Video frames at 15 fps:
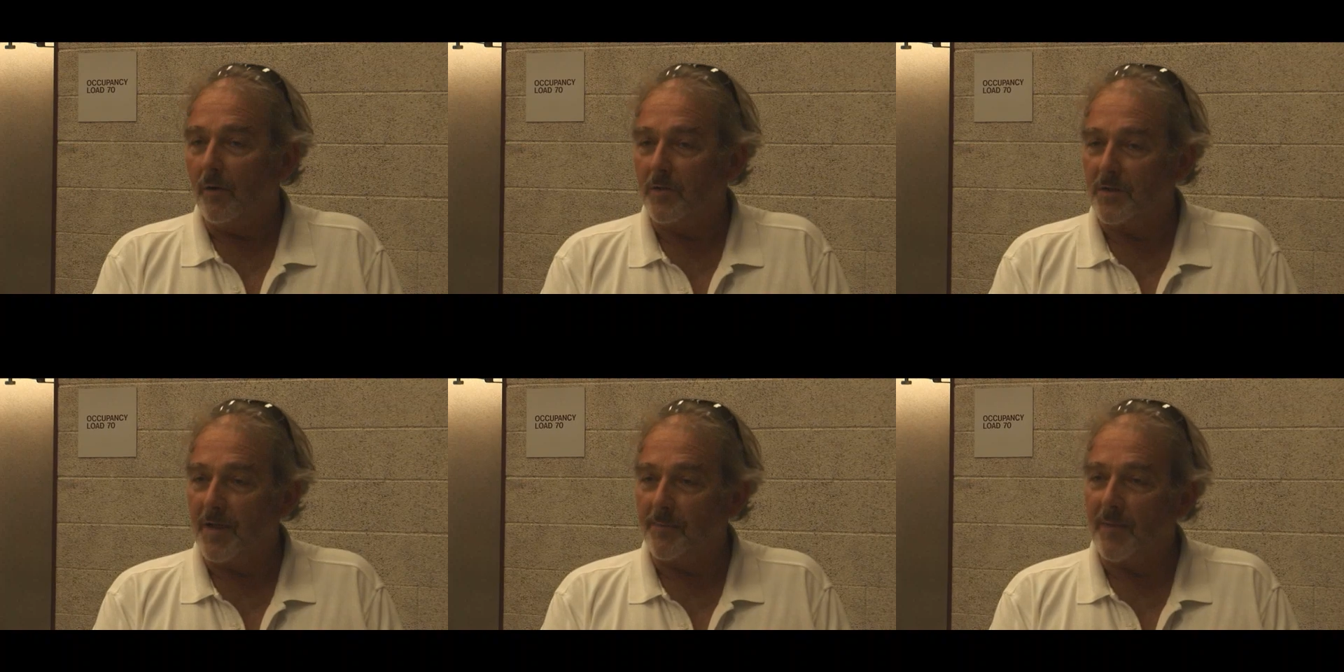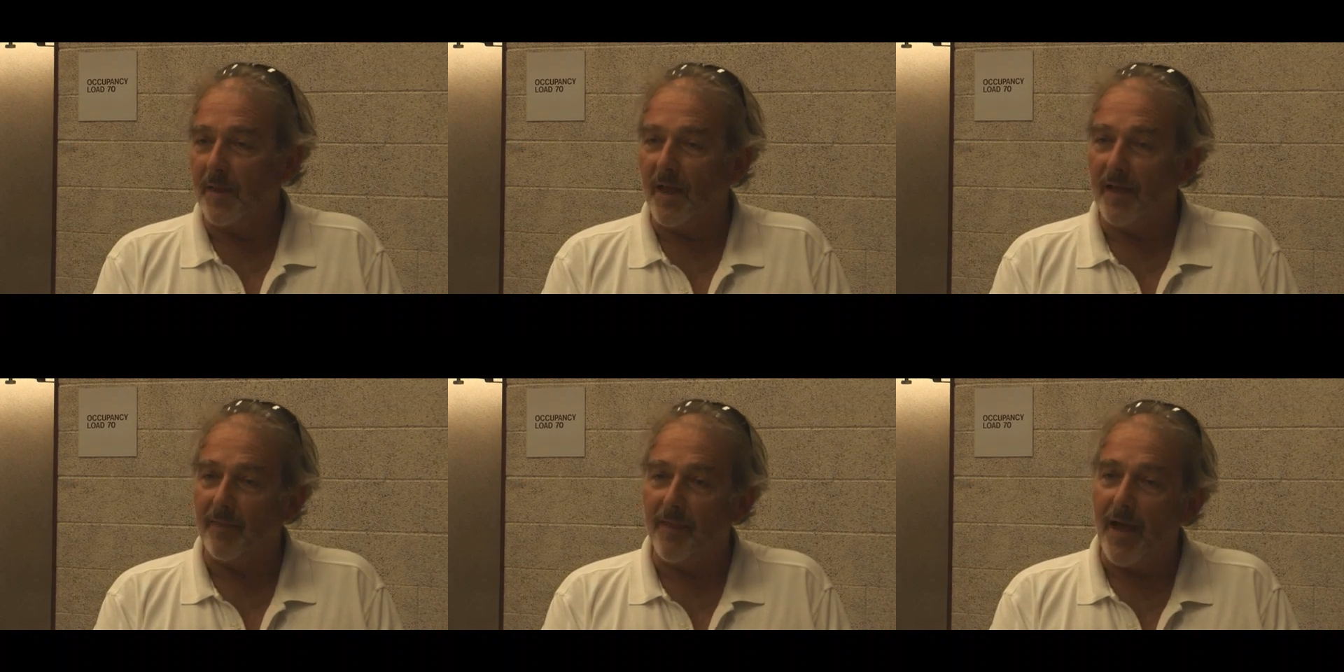something
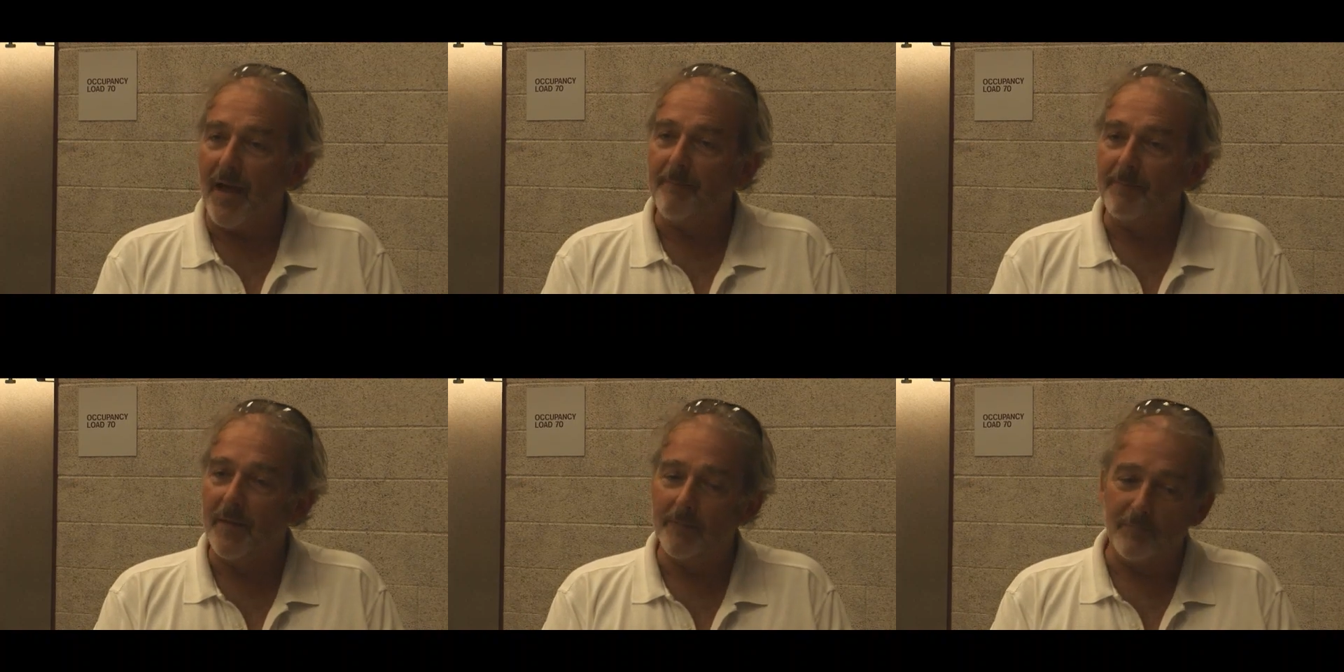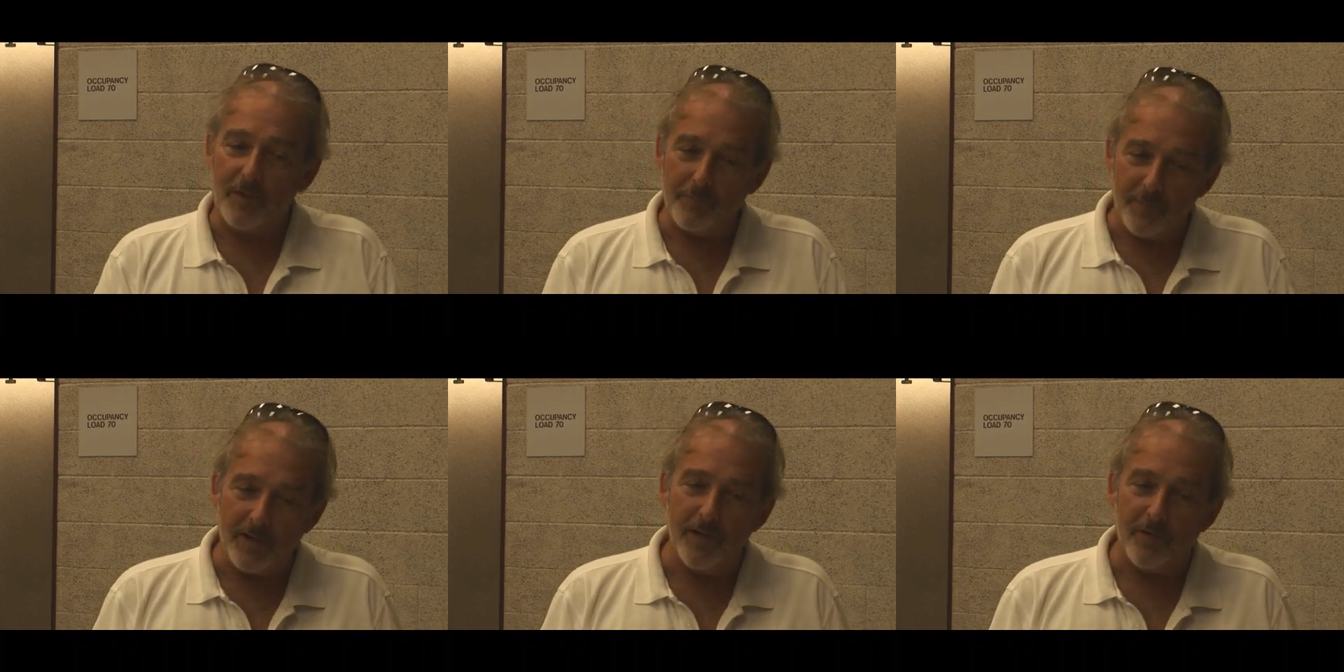like that,
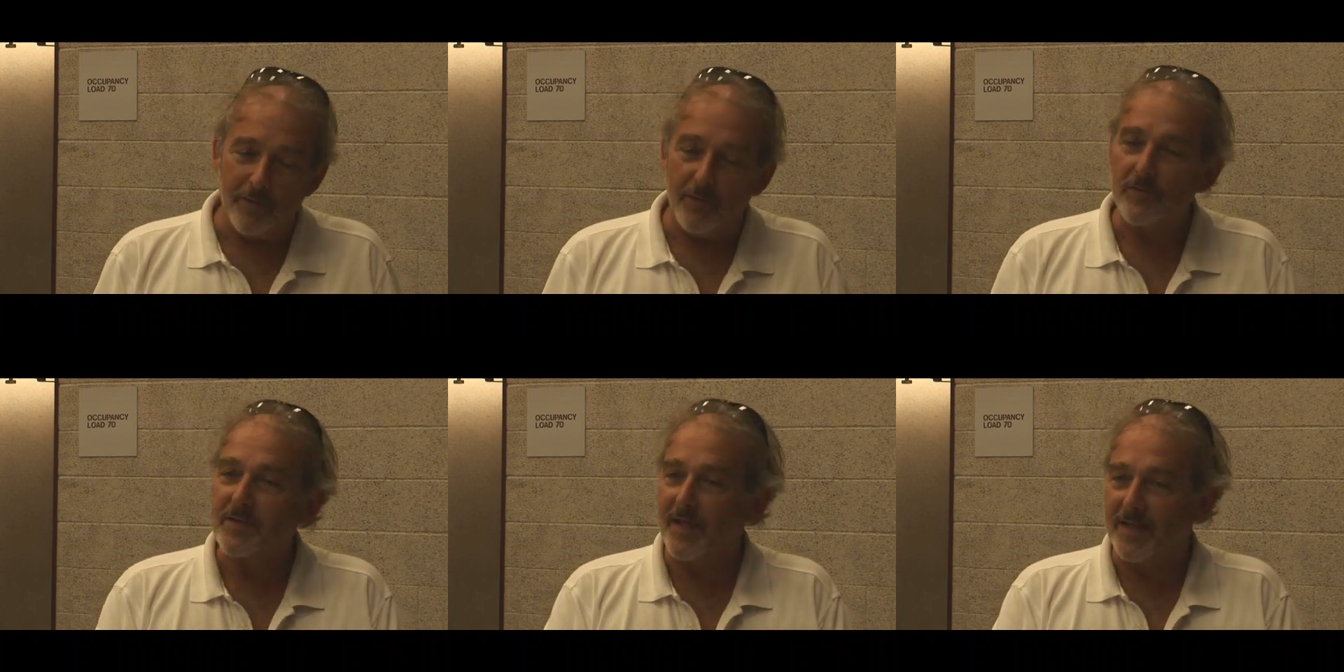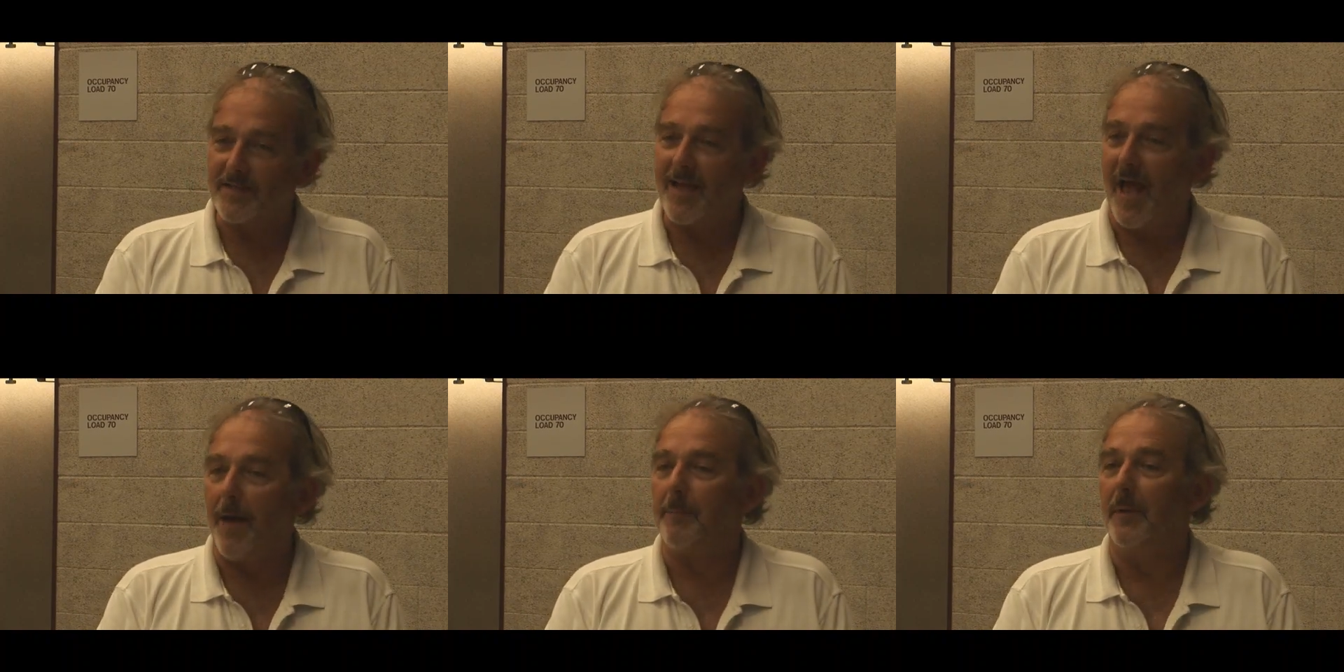and we know those things
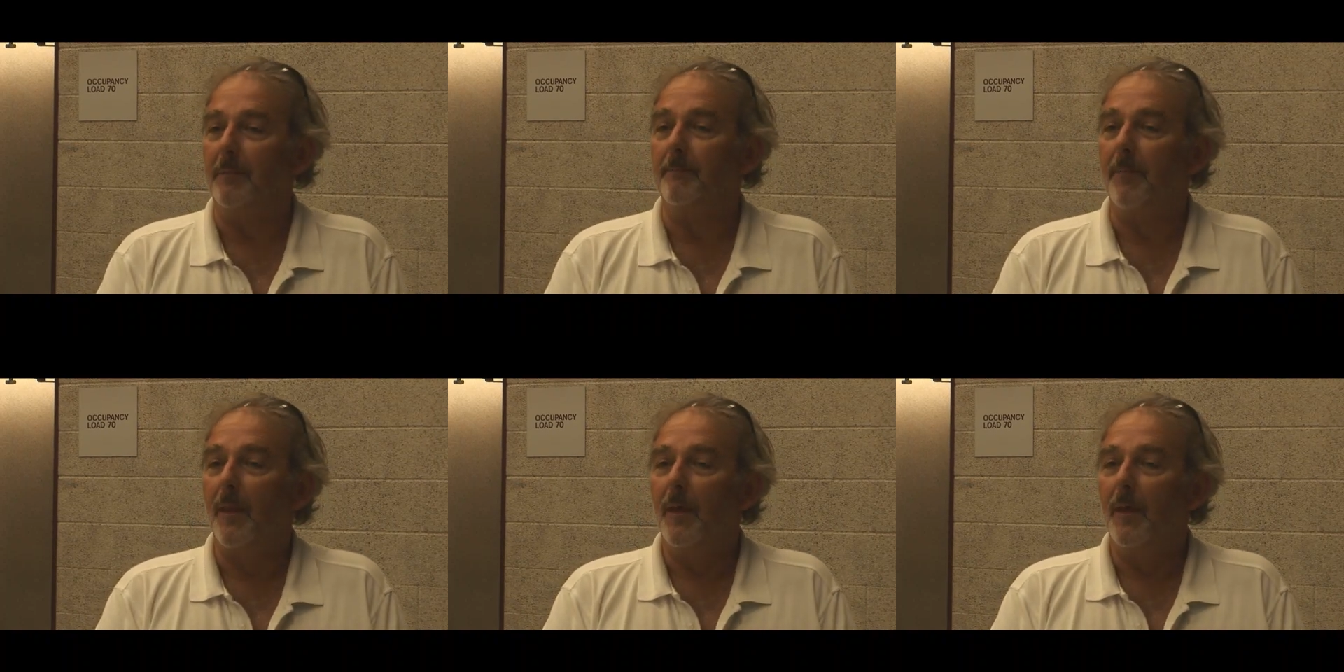happen.